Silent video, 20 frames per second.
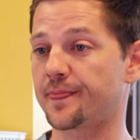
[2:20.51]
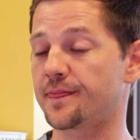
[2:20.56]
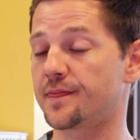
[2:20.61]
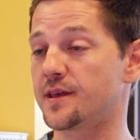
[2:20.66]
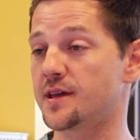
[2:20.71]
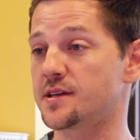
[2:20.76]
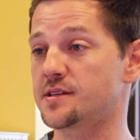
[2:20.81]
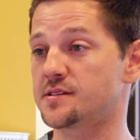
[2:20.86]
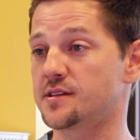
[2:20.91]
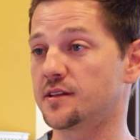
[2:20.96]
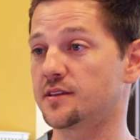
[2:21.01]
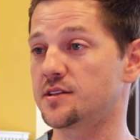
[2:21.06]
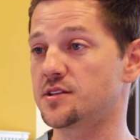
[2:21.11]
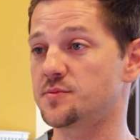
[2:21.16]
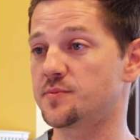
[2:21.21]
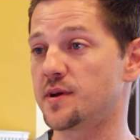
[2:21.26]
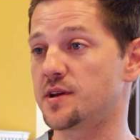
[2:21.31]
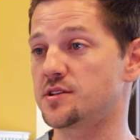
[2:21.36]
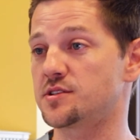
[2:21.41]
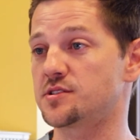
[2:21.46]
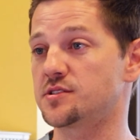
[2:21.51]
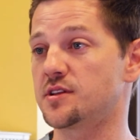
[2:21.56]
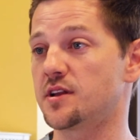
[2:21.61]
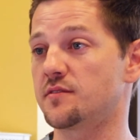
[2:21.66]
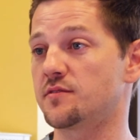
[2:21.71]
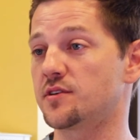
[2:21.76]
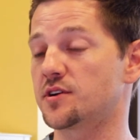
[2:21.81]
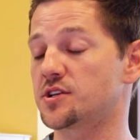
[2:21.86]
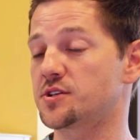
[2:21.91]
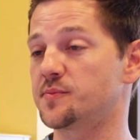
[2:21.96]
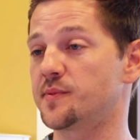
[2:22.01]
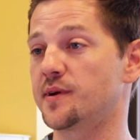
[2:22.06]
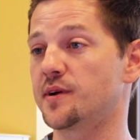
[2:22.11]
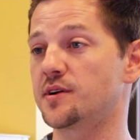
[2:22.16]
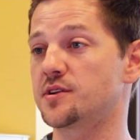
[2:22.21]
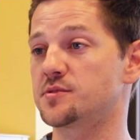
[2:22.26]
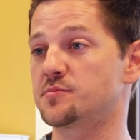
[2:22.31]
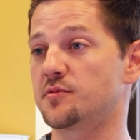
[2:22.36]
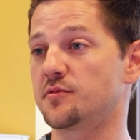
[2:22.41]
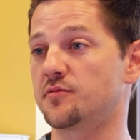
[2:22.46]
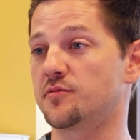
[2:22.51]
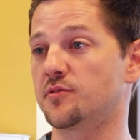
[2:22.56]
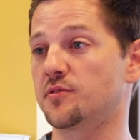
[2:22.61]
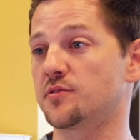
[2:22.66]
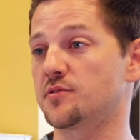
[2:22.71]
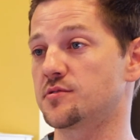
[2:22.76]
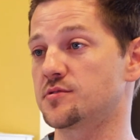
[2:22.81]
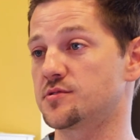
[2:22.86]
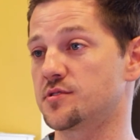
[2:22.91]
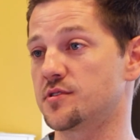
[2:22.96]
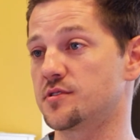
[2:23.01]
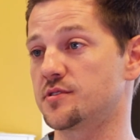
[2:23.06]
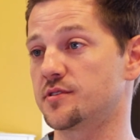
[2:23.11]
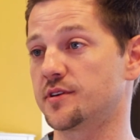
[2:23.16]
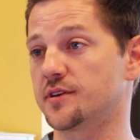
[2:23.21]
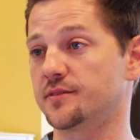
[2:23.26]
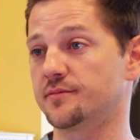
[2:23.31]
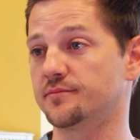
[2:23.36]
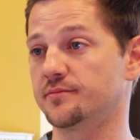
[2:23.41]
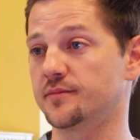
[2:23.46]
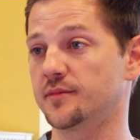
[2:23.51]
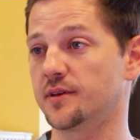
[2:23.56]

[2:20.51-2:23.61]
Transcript: things that these patients never experienced before their surgery,